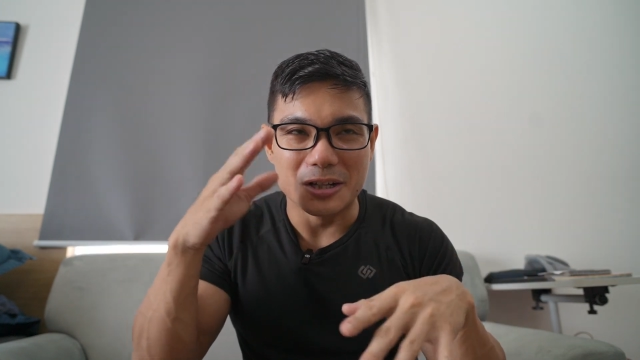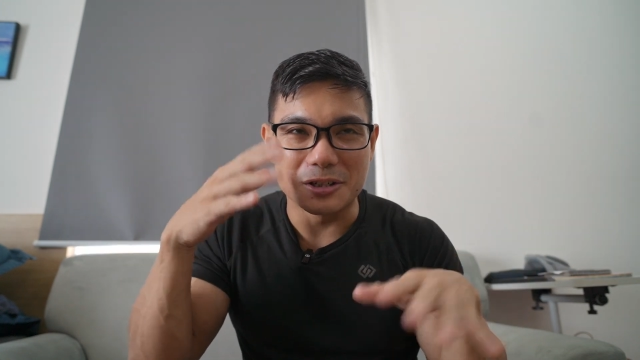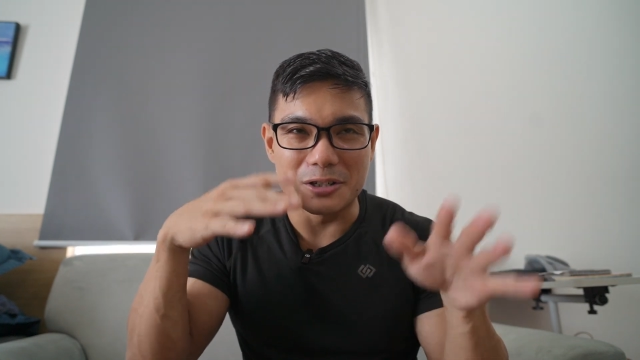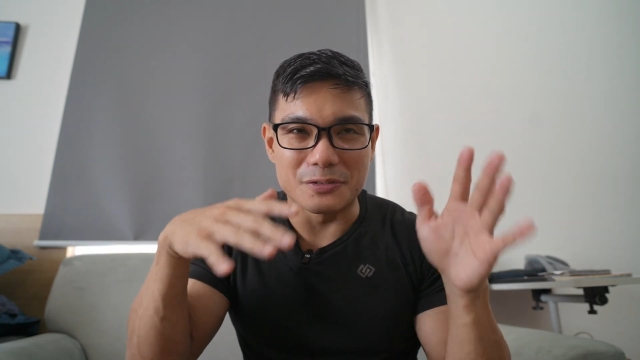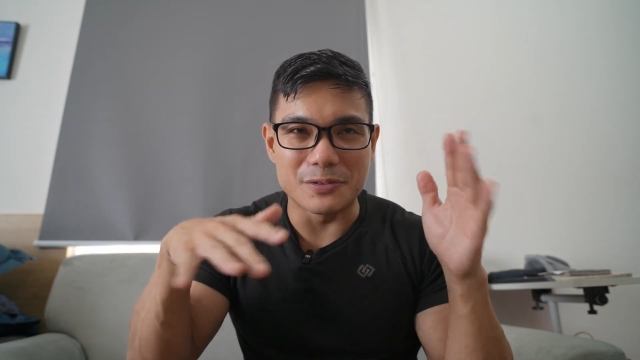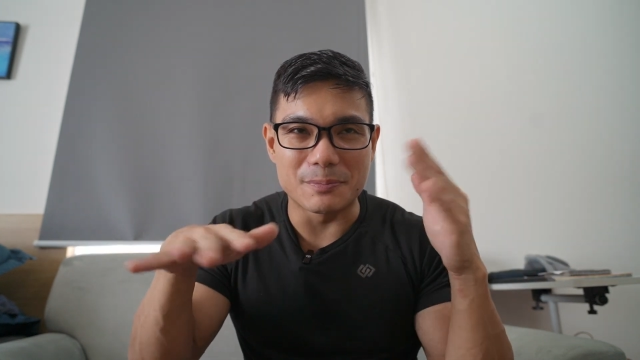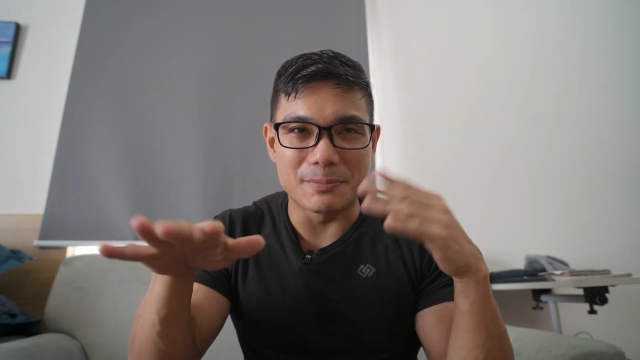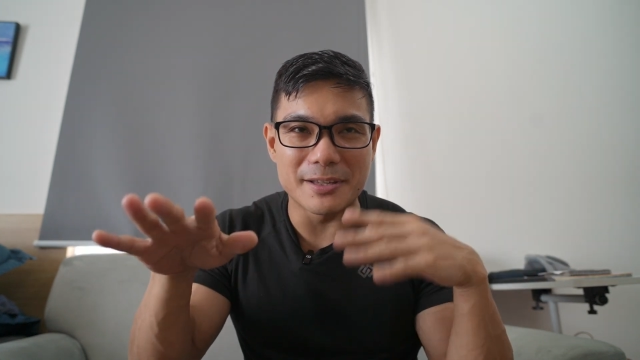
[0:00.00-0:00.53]

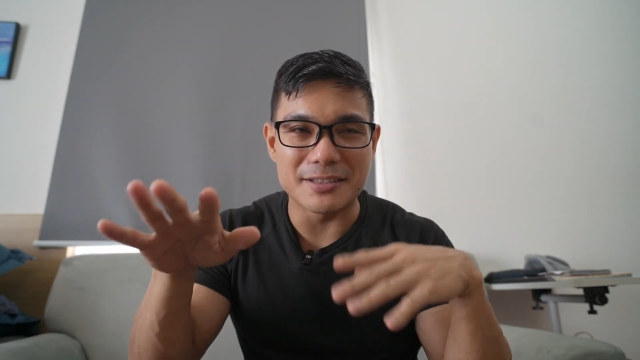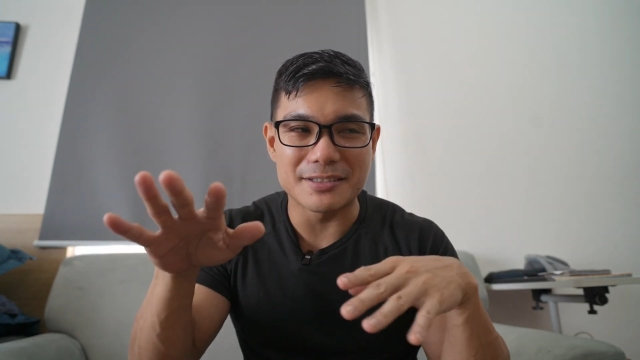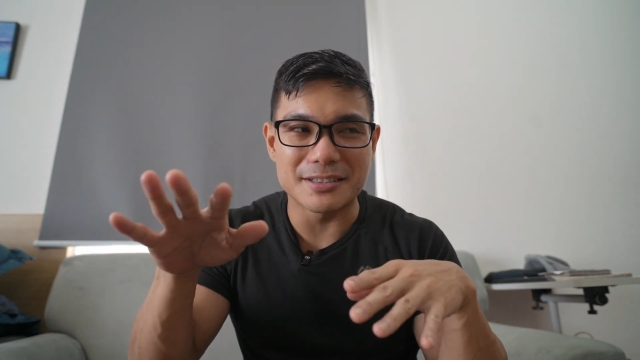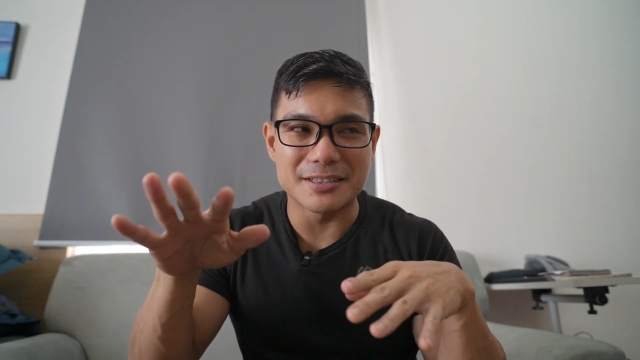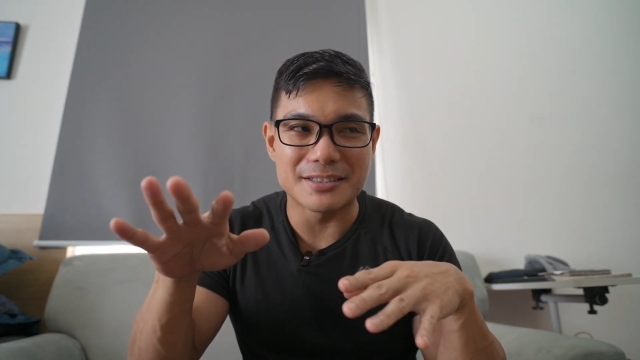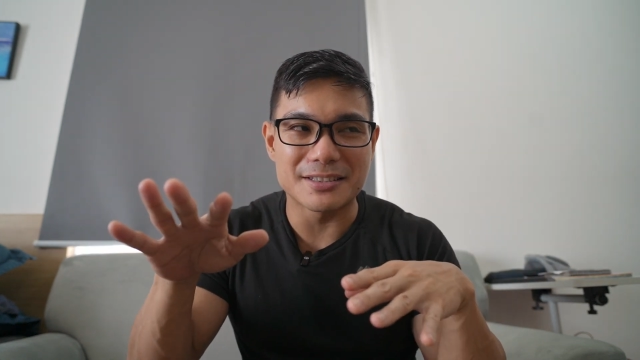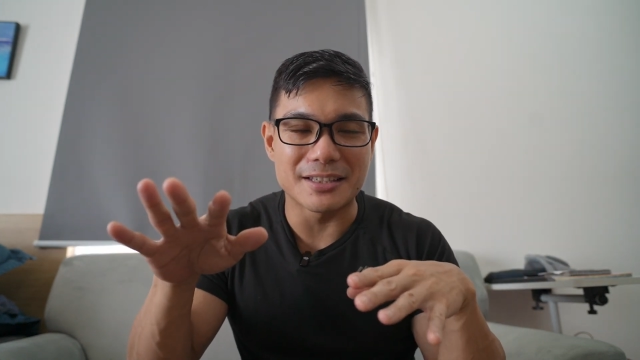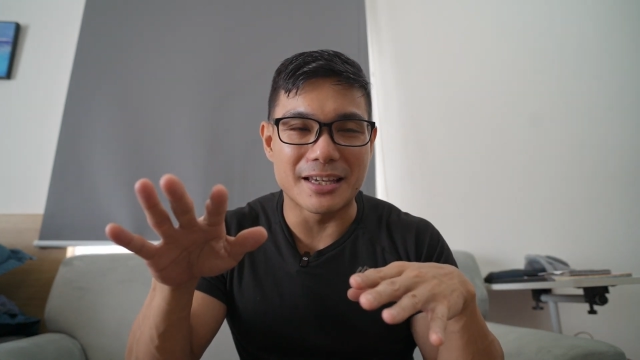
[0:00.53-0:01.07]
coffee
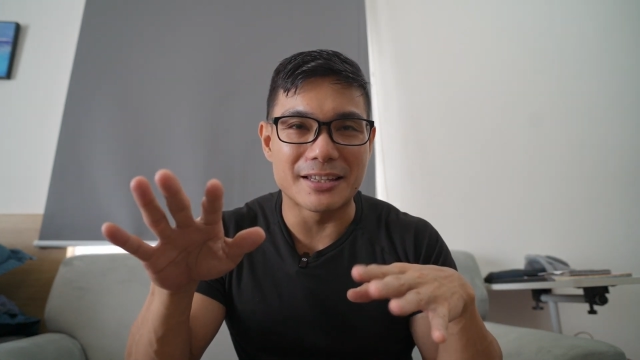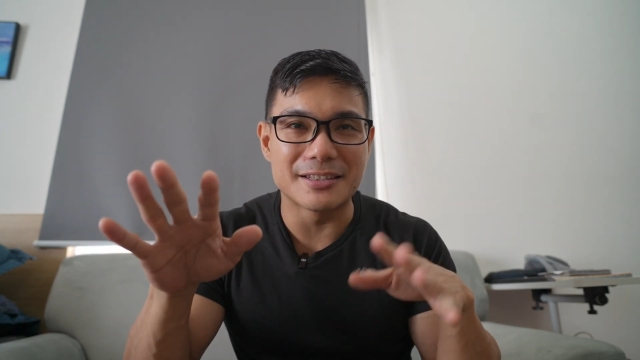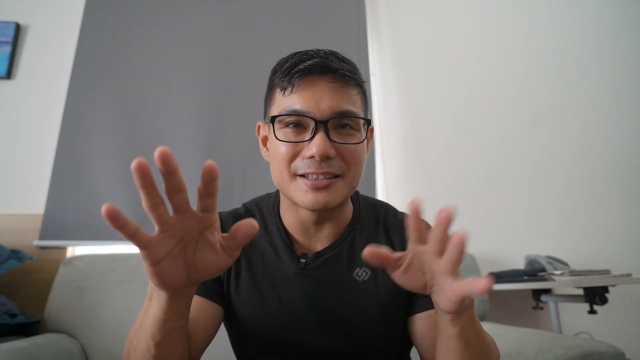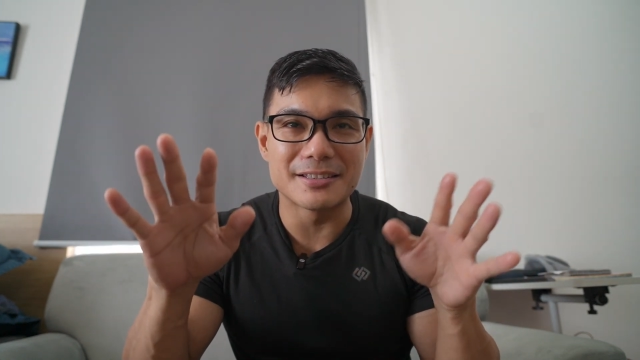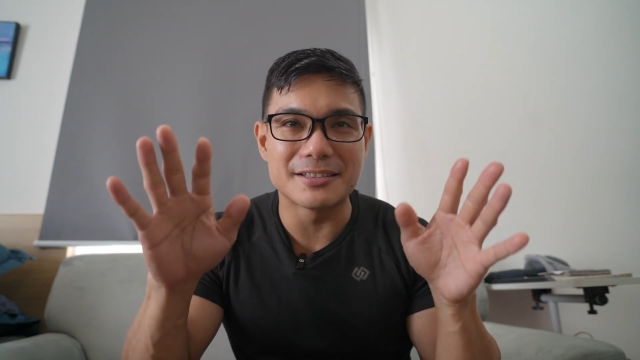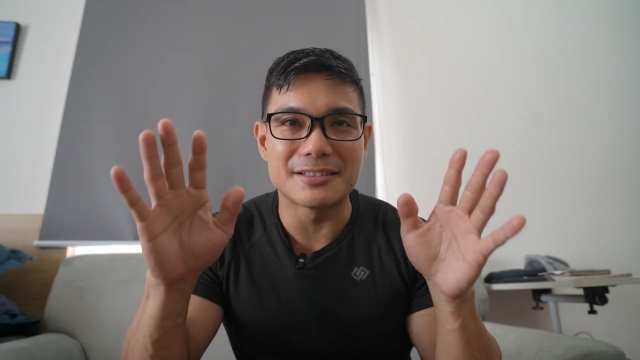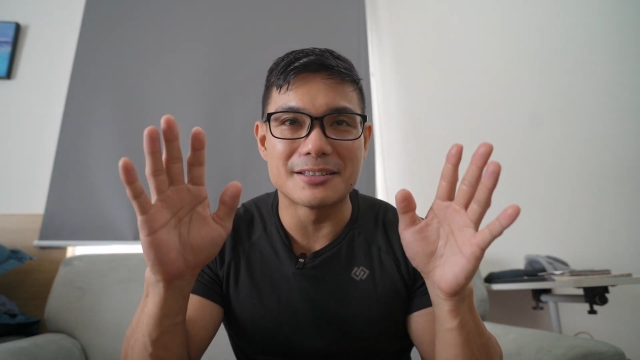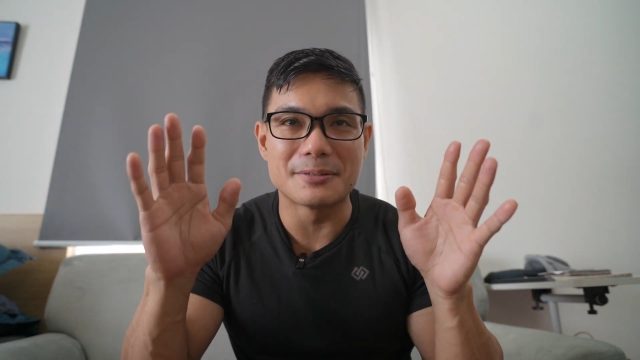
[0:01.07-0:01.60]
places, and
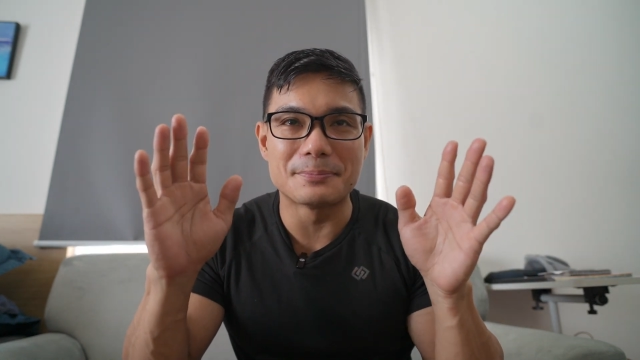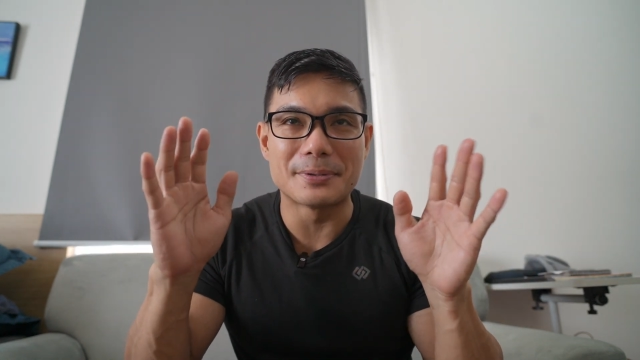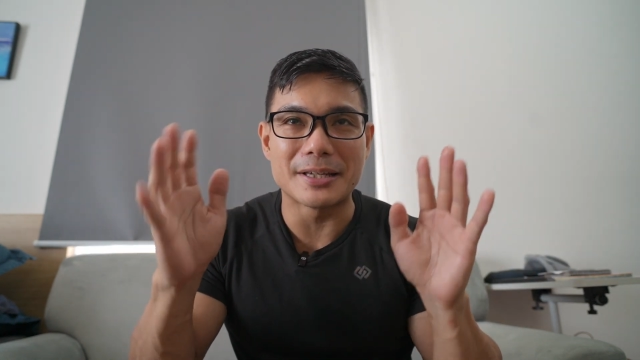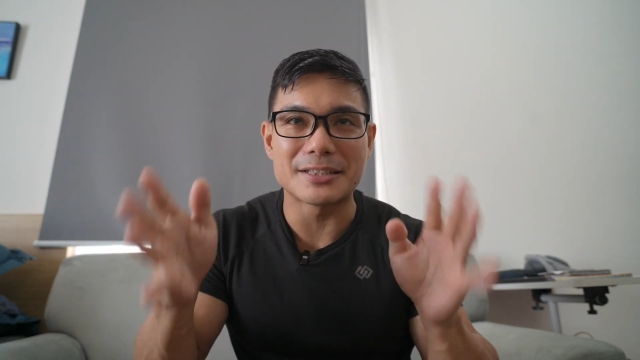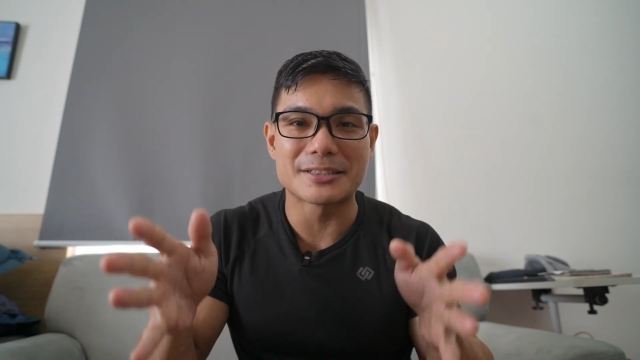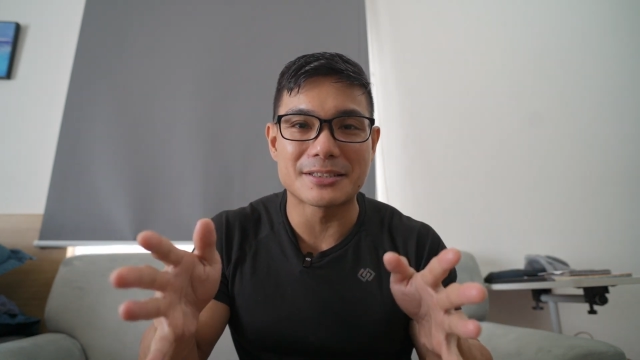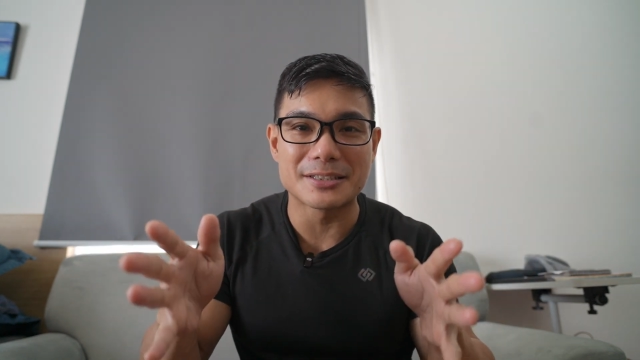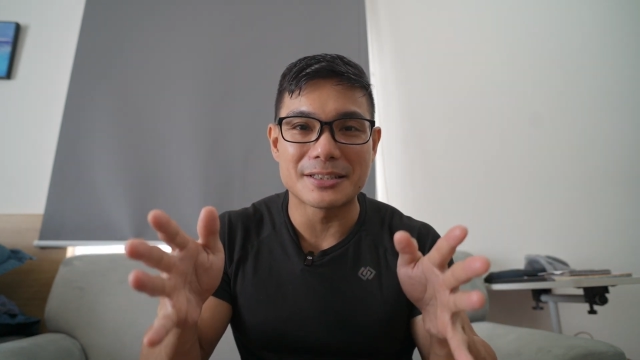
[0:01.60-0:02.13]
this is the
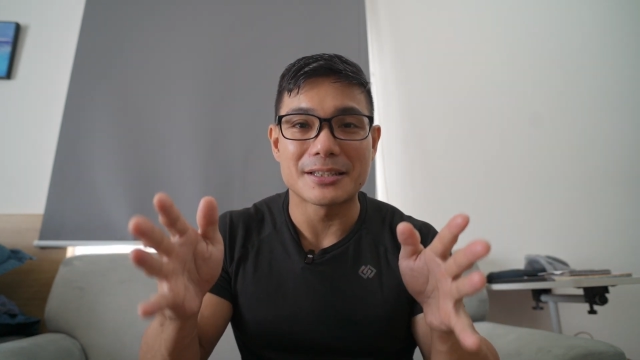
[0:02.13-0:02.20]
best